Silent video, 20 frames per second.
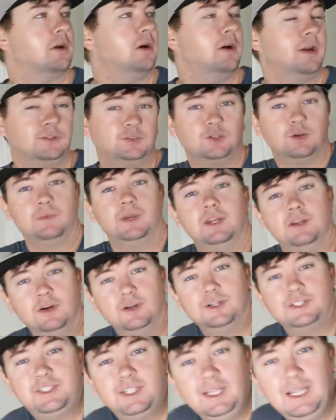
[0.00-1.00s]
Alright, so me and
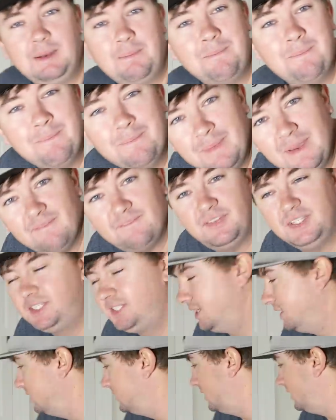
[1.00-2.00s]
Hunter are still in
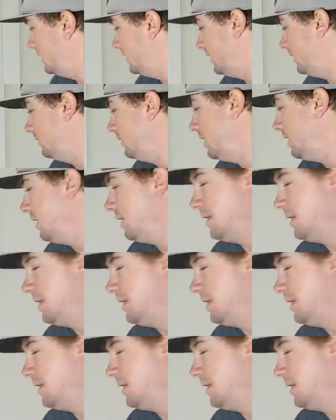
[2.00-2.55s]
Memphis, Tennessee now.